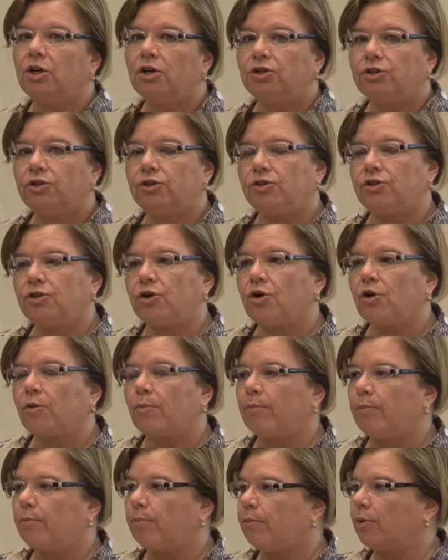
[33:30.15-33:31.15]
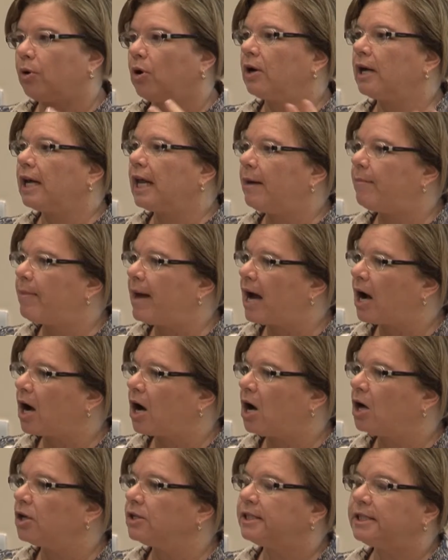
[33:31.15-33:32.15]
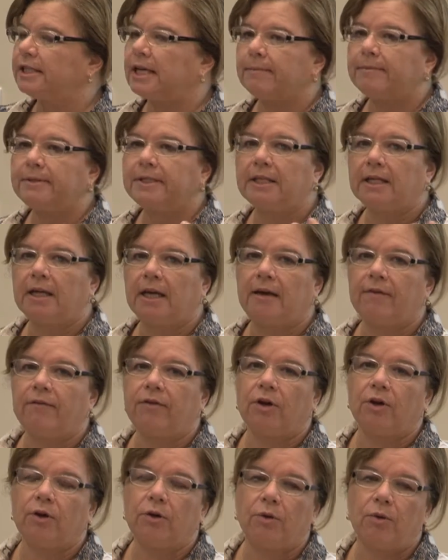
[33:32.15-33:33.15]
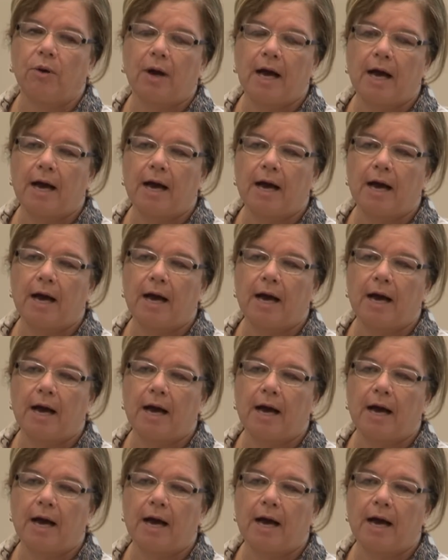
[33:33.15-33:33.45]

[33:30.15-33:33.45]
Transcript: to talk broadly about concepts, to give you